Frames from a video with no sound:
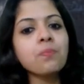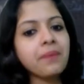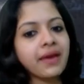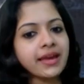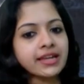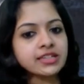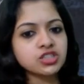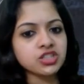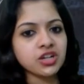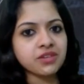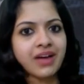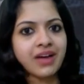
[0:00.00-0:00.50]

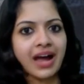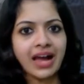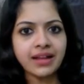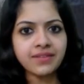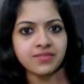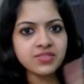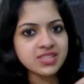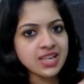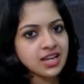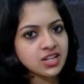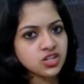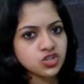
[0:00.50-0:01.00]
major
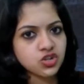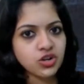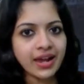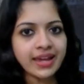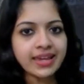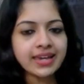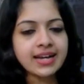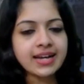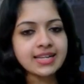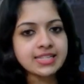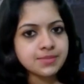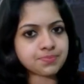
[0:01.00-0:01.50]
valves,
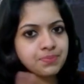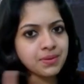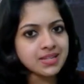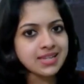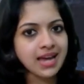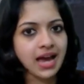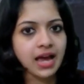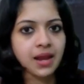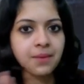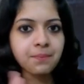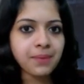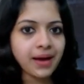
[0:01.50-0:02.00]
tricuspid
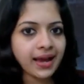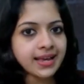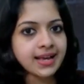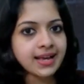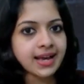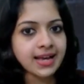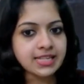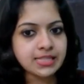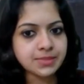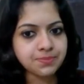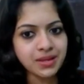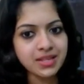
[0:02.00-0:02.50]
and
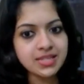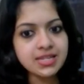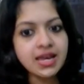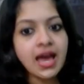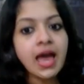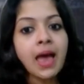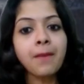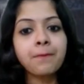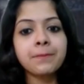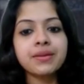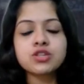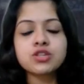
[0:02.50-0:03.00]
bicuspid,
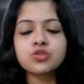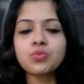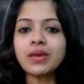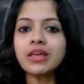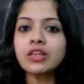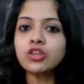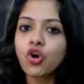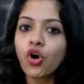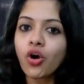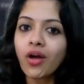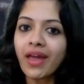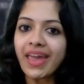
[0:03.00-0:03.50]
between
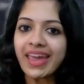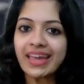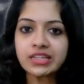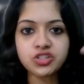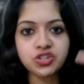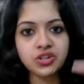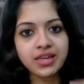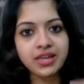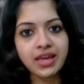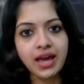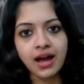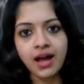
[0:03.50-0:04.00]
your
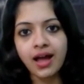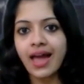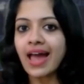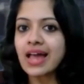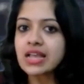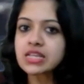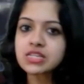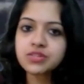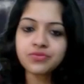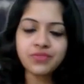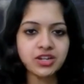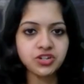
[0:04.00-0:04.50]
atria
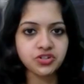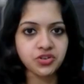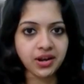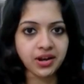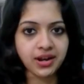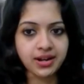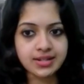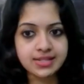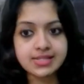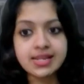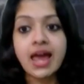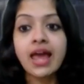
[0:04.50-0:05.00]
and
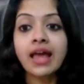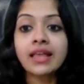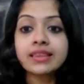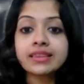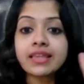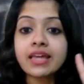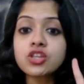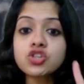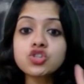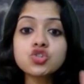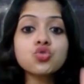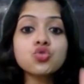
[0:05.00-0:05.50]
ventricles.
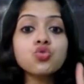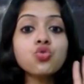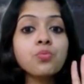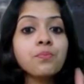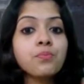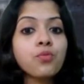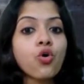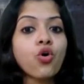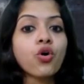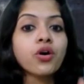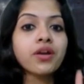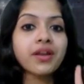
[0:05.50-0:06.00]
There are two
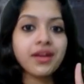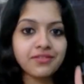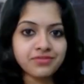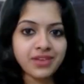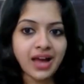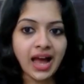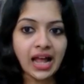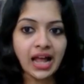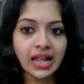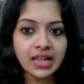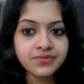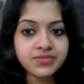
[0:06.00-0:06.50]
more
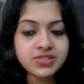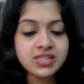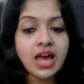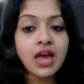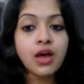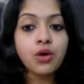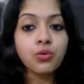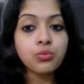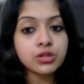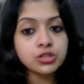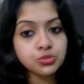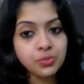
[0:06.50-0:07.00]
valves
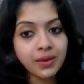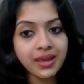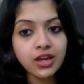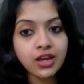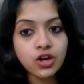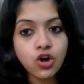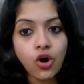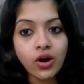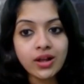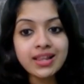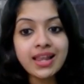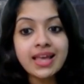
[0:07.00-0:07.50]
which we
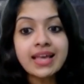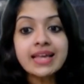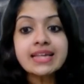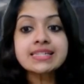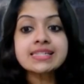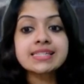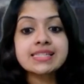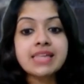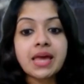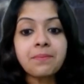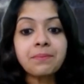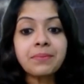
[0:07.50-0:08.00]
call
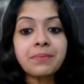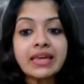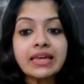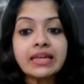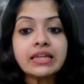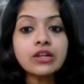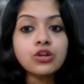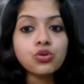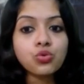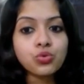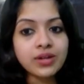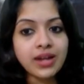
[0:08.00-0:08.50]

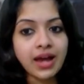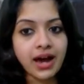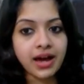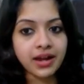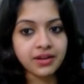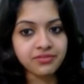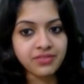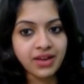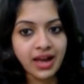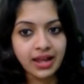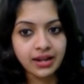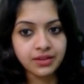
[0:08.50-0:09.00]

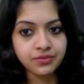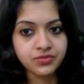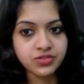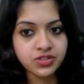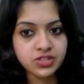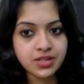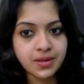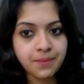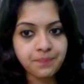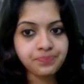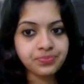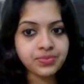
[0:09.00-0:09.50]
semilunar
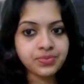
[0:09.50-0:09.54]
valves.